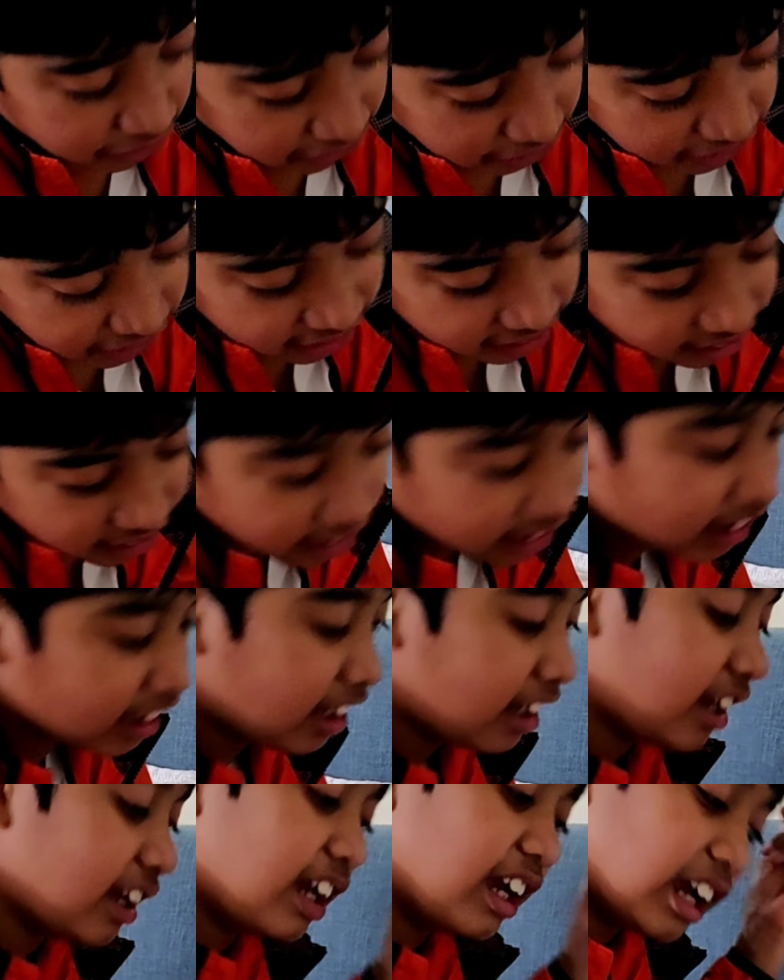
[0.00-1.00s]
you just see
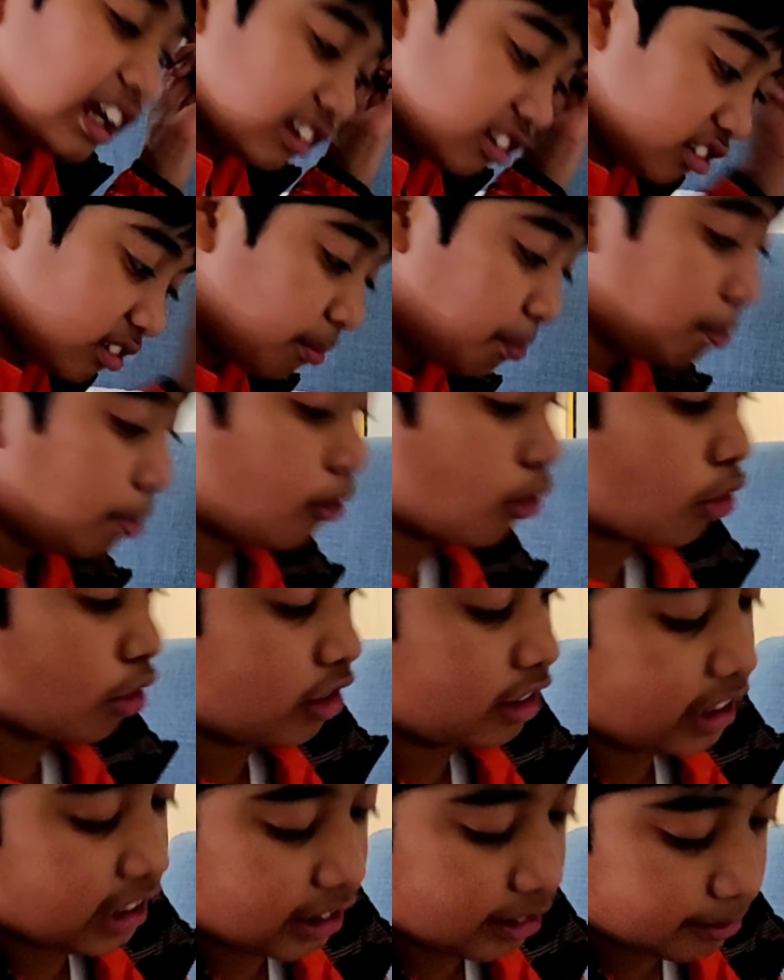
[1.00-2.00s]
it's
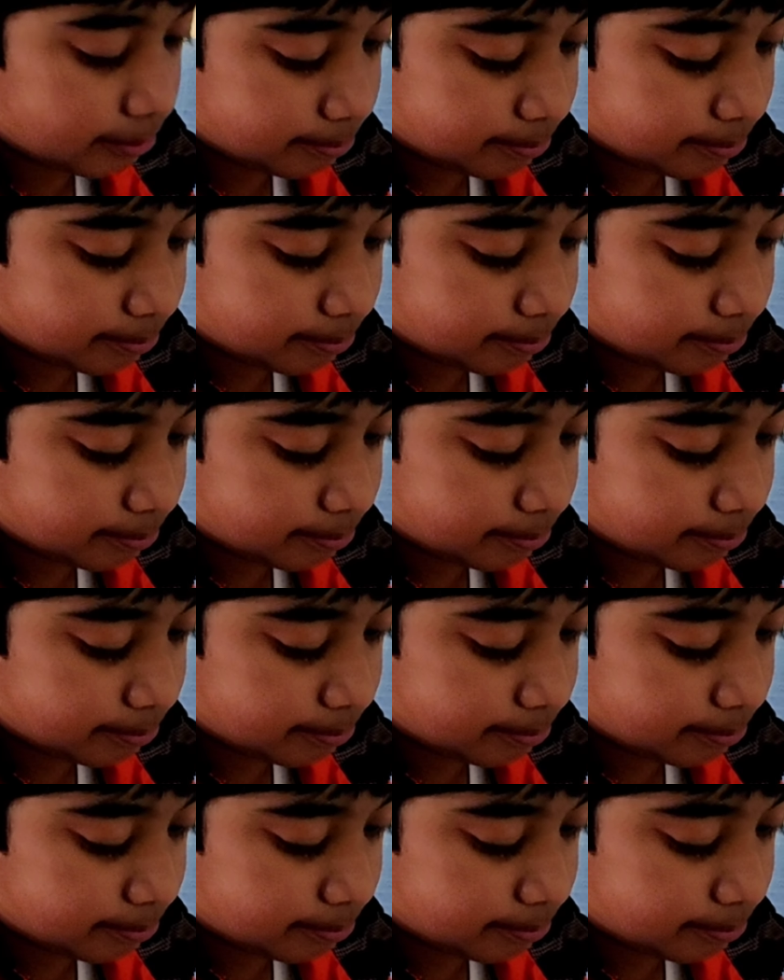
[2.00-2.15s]
supporting,